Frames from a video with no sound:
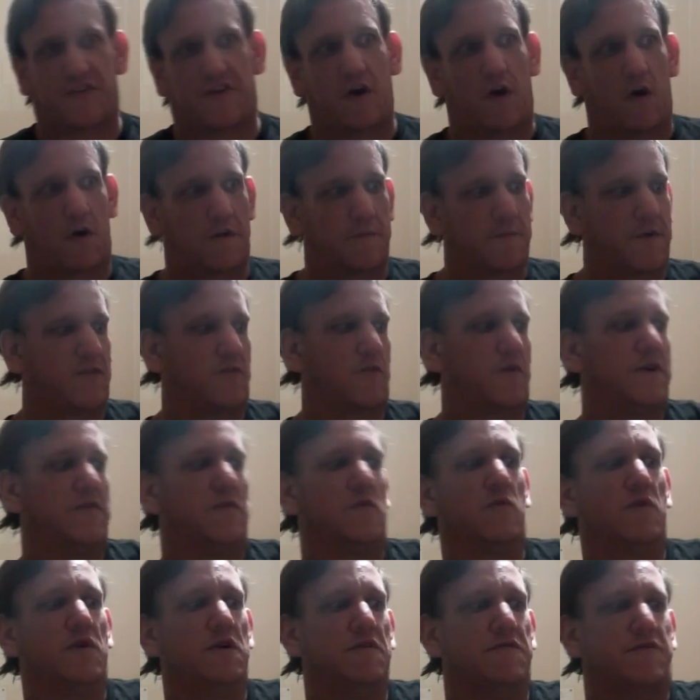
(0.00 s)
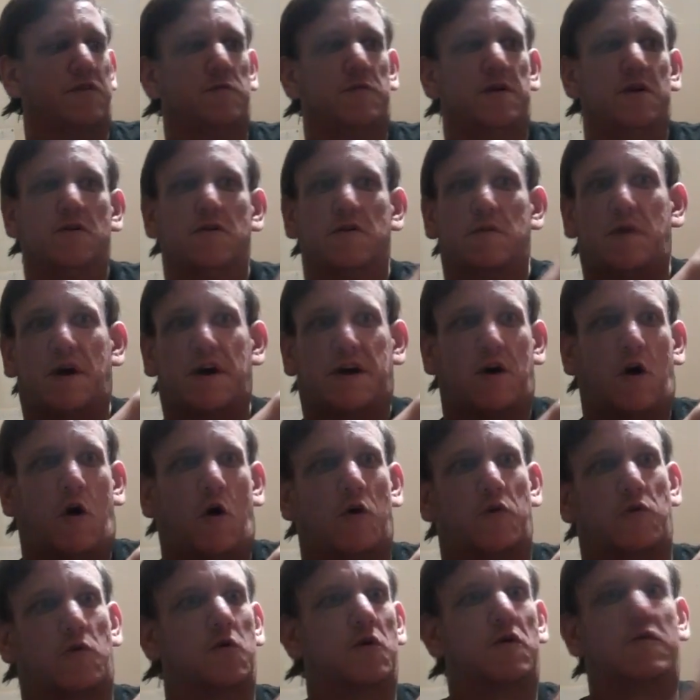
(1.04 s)
caught in between the rear view mirror and my
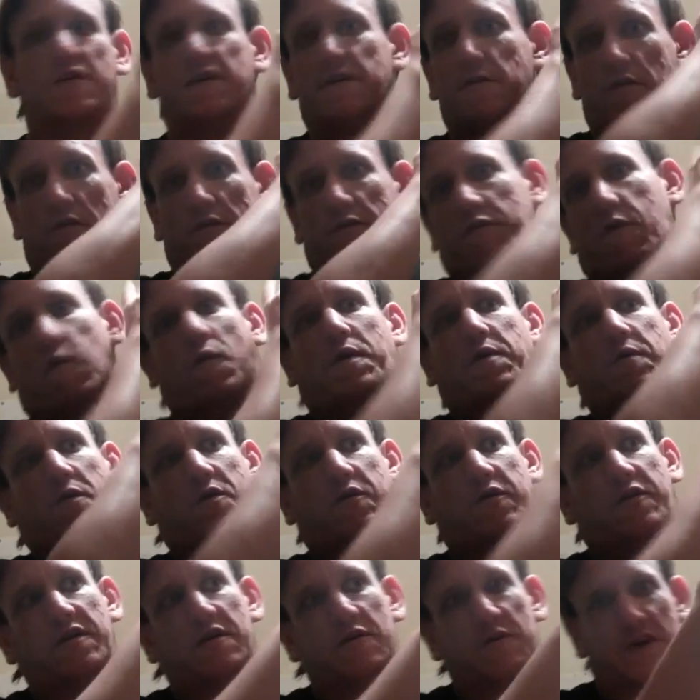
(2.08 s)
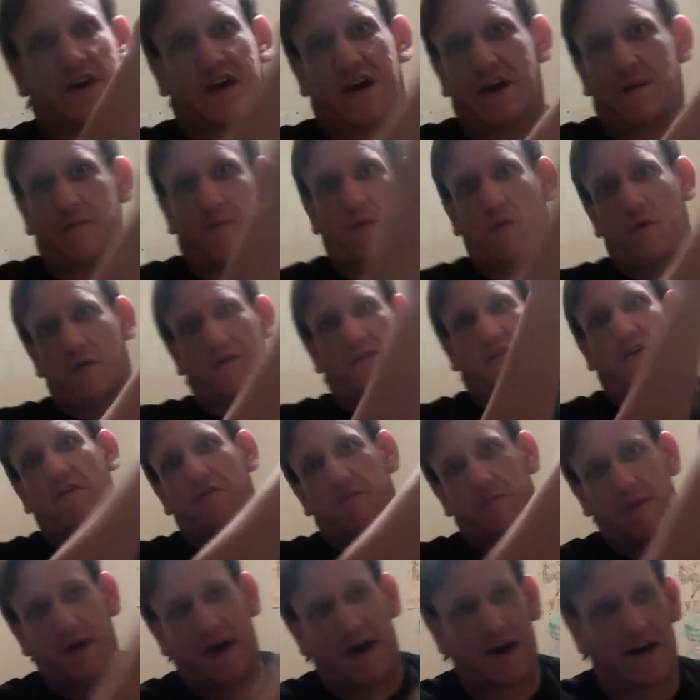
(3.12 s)
car door over here, like, you know, and it can't pull
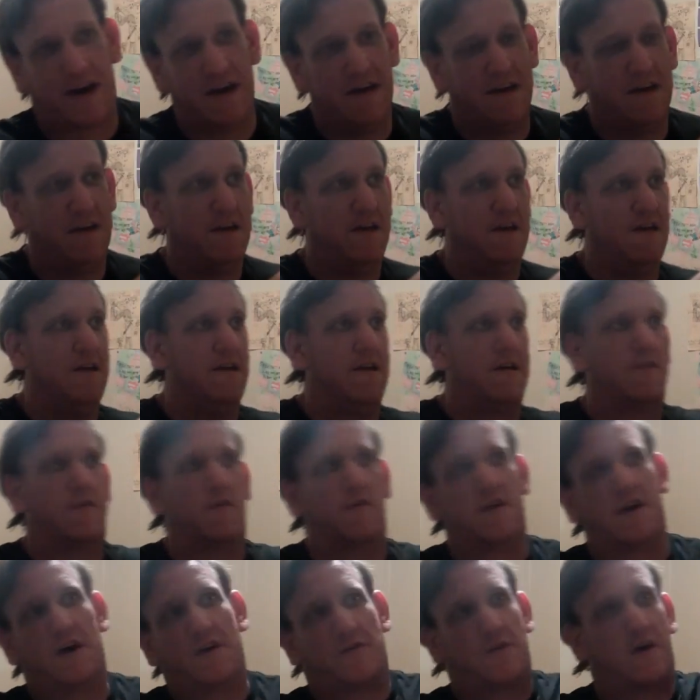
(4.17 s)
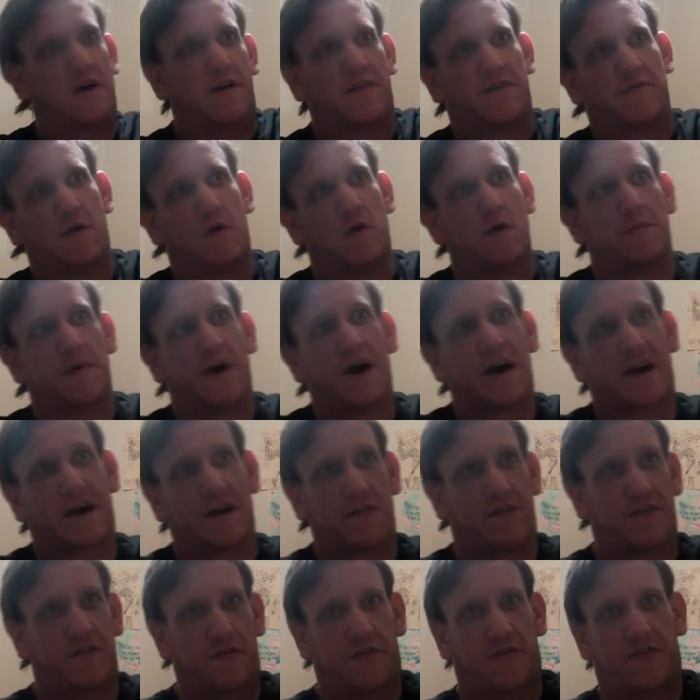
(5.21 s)
itself back. So then I try to throw it back
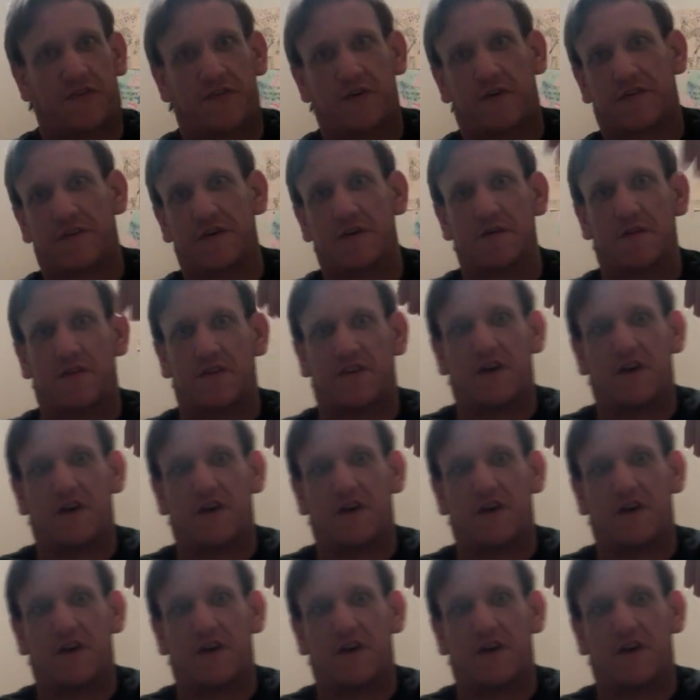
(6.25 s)
and it's just stuck there at the